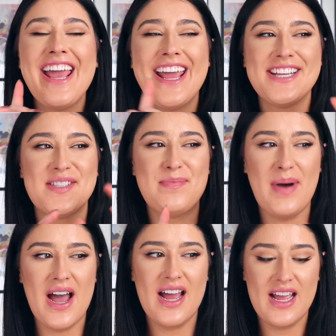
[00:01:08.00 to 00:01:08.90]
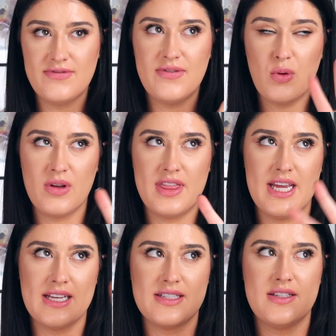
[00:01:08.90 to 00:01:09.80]
It's by 4
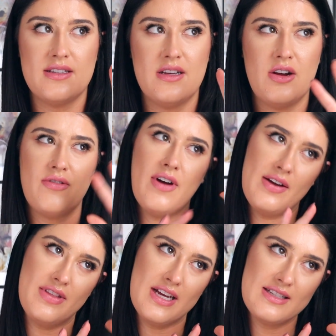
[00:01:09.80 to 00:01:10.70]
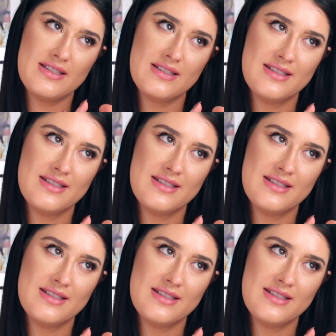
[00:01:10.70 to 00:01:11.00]
things, or 5 things.